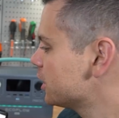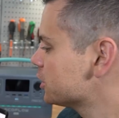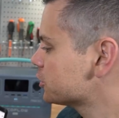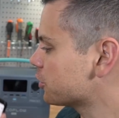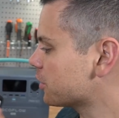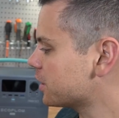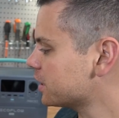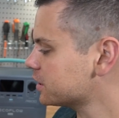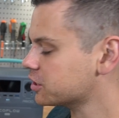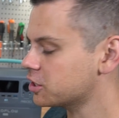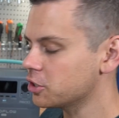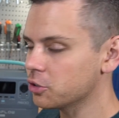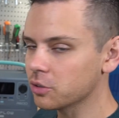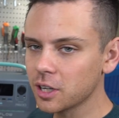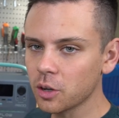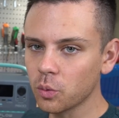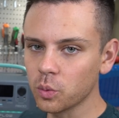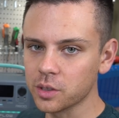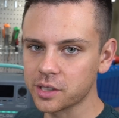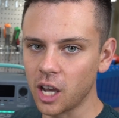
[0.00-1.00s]
So this
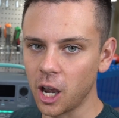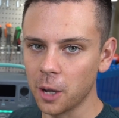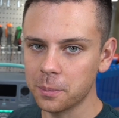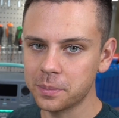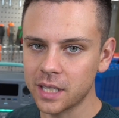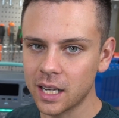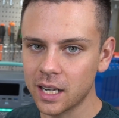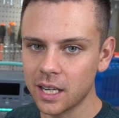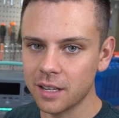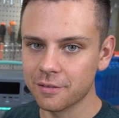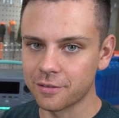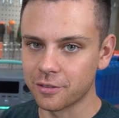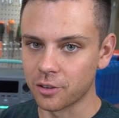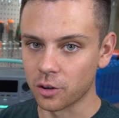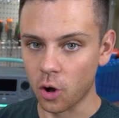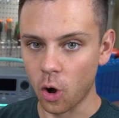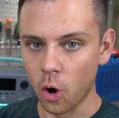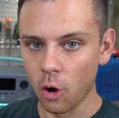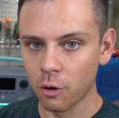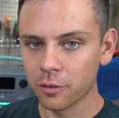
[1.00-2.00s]
unit was updating
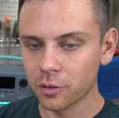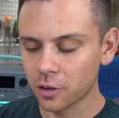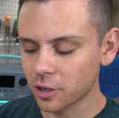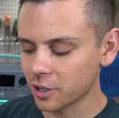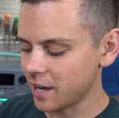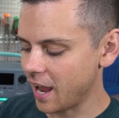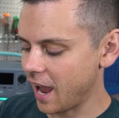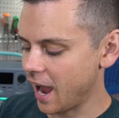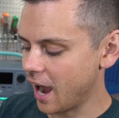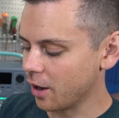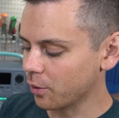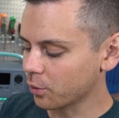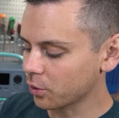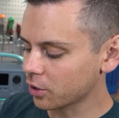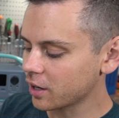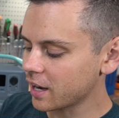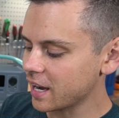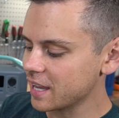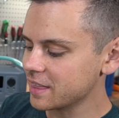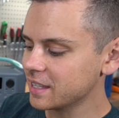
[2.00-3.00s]
for over an
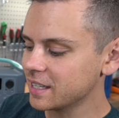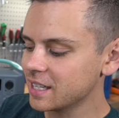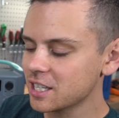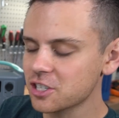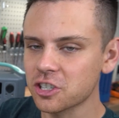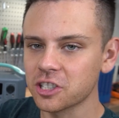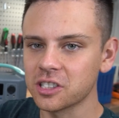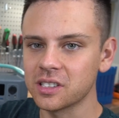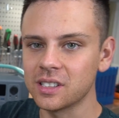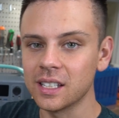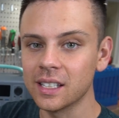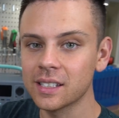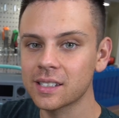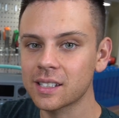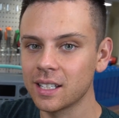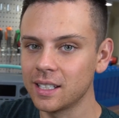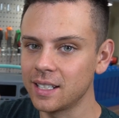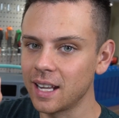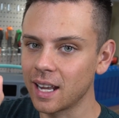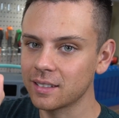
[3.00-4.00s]
hour and then it just
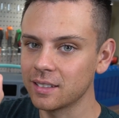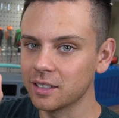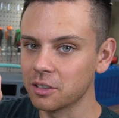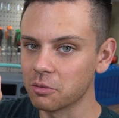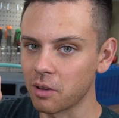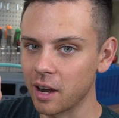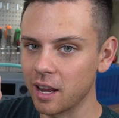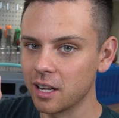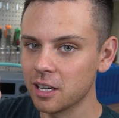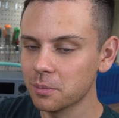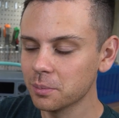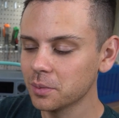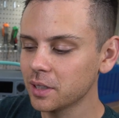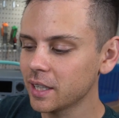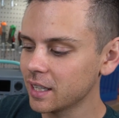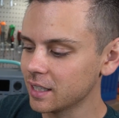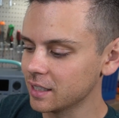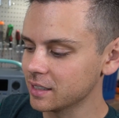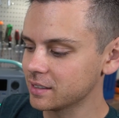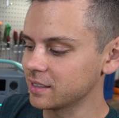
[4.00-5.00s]
disconnected
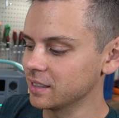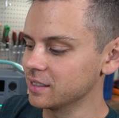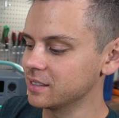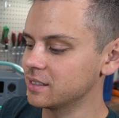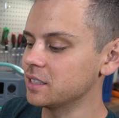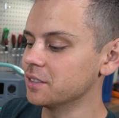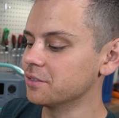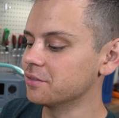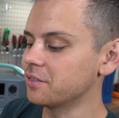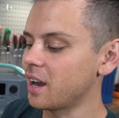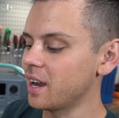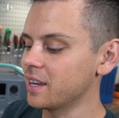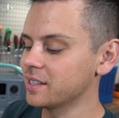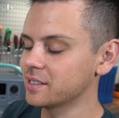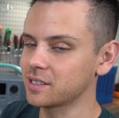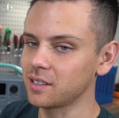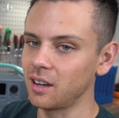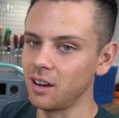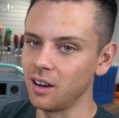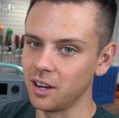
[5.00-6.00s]
randomly and it says
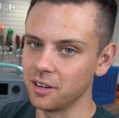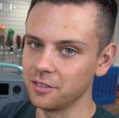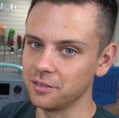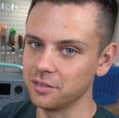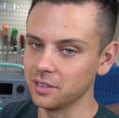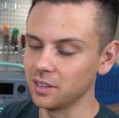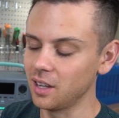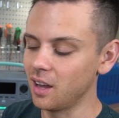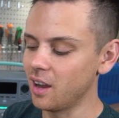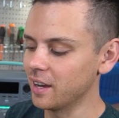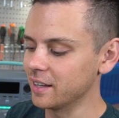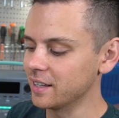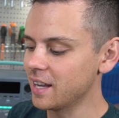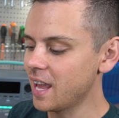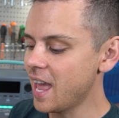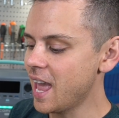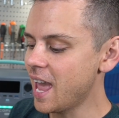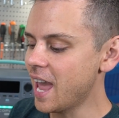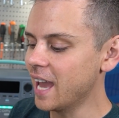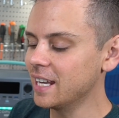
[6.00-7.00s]
device offline.
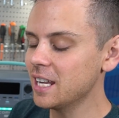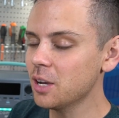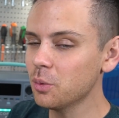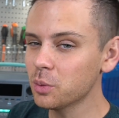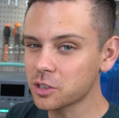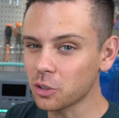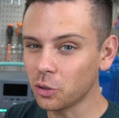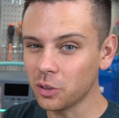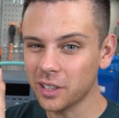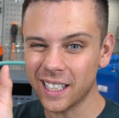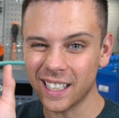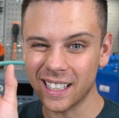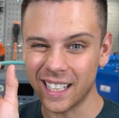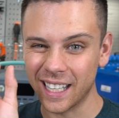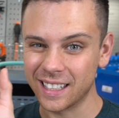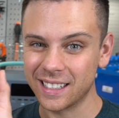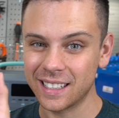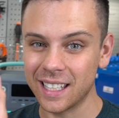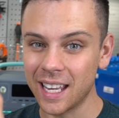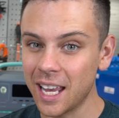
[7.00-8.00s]
And it was only
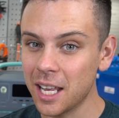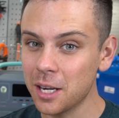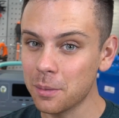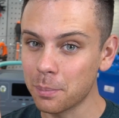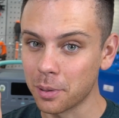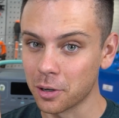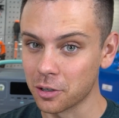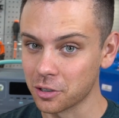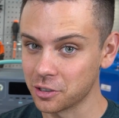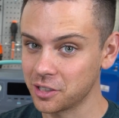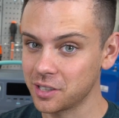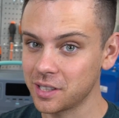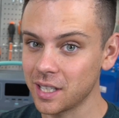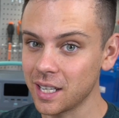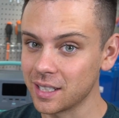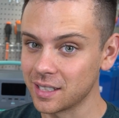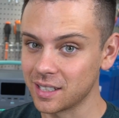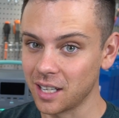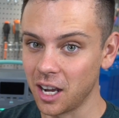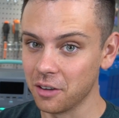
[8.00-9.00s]
like
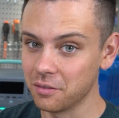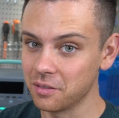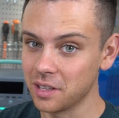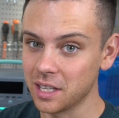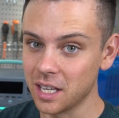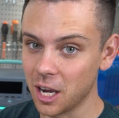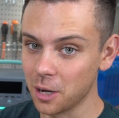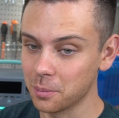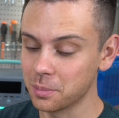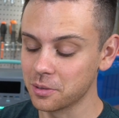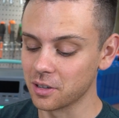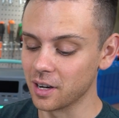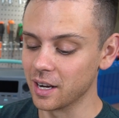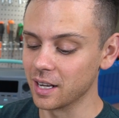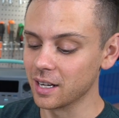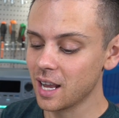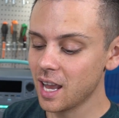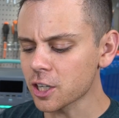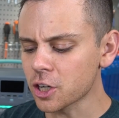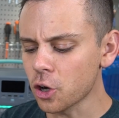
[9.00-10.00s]
10% of the
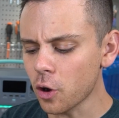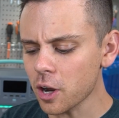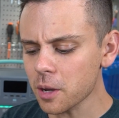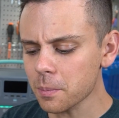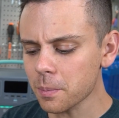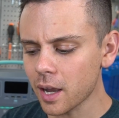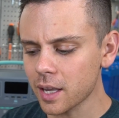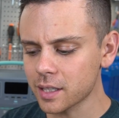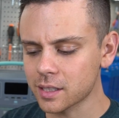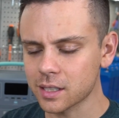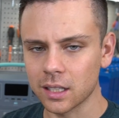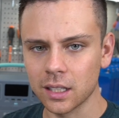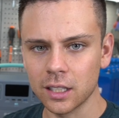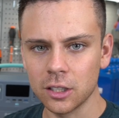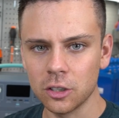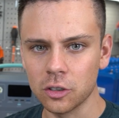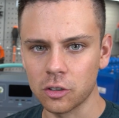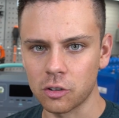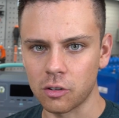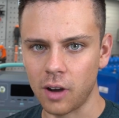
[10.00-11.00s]
upgrade. Going by its
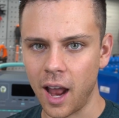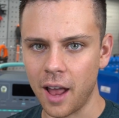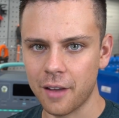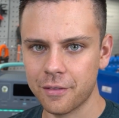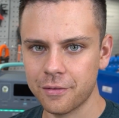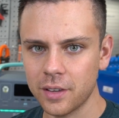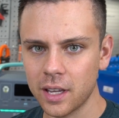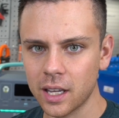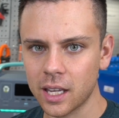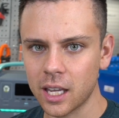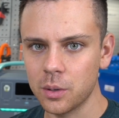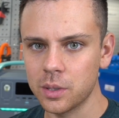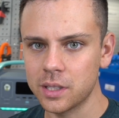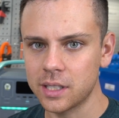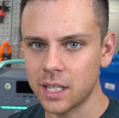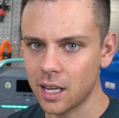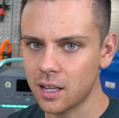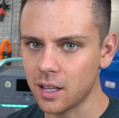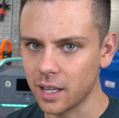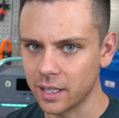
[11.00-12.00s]
little graphic, it would
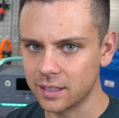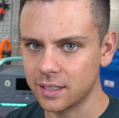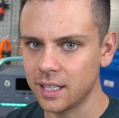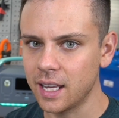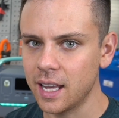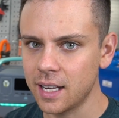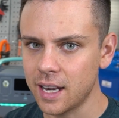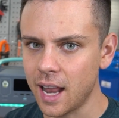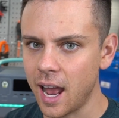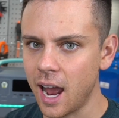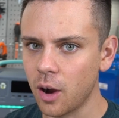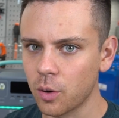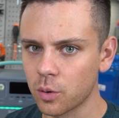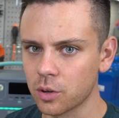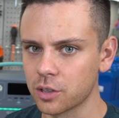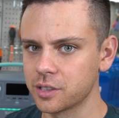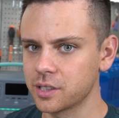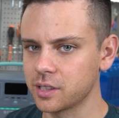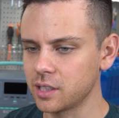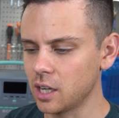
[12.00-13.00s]
take like 10
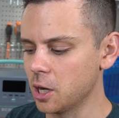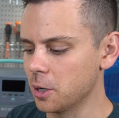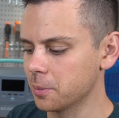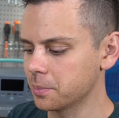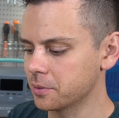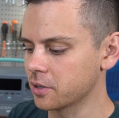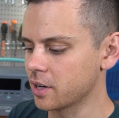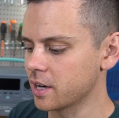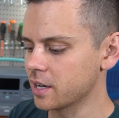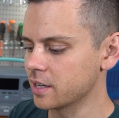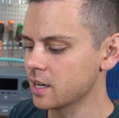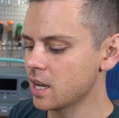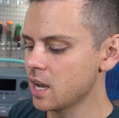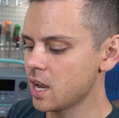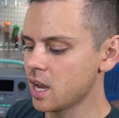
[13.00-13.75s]
hours to upgrade